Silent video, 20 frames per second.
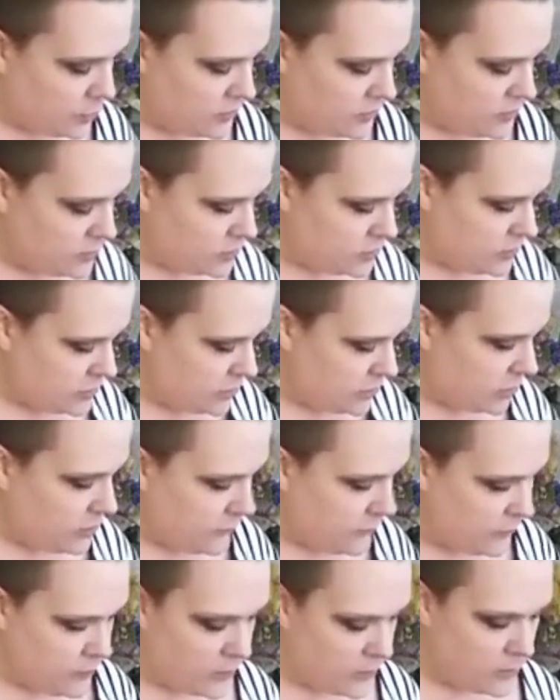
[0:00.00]
So there's
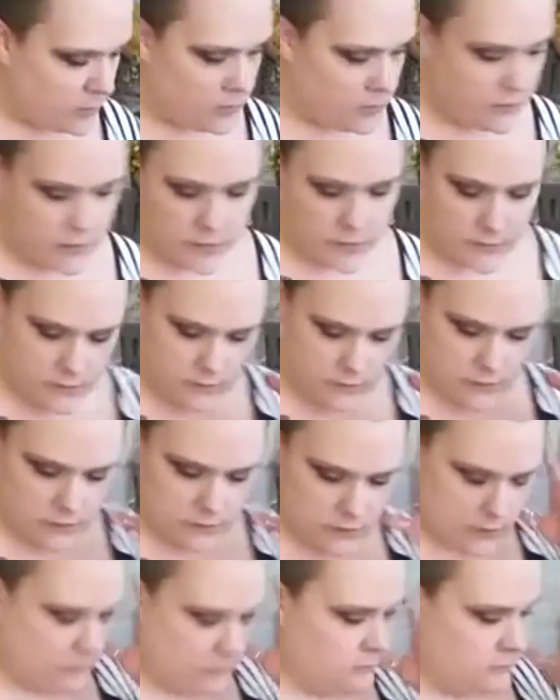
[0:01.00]
styrofoam all over it. It's just
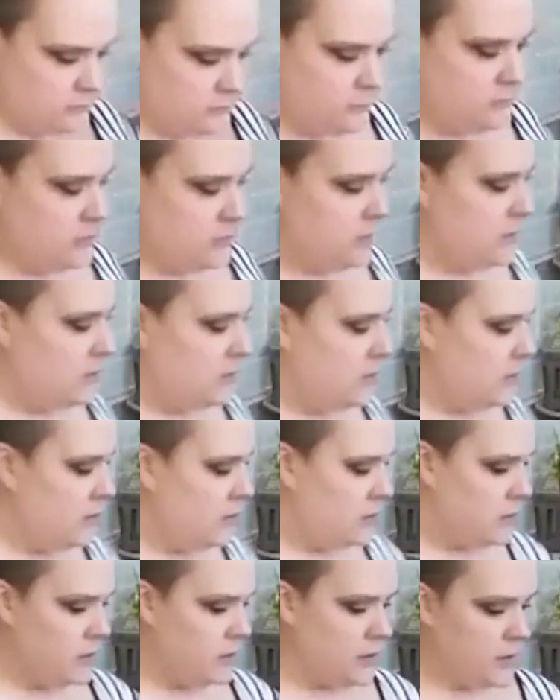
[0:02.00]
like
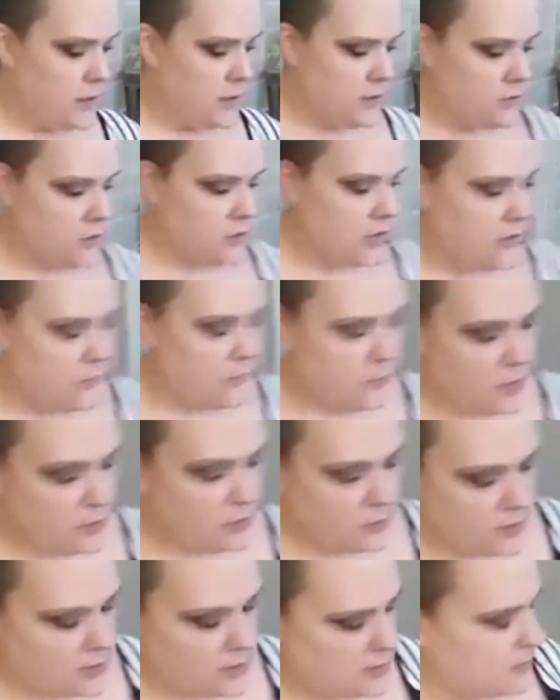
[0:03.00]
kind of driving me
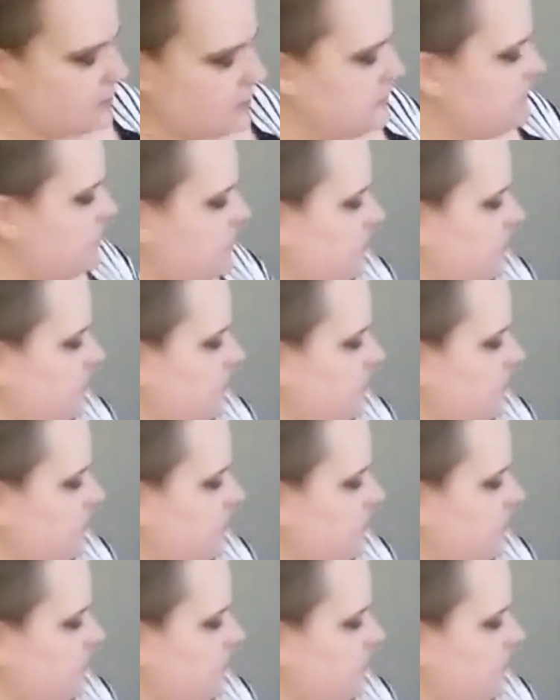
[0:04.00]
crazy.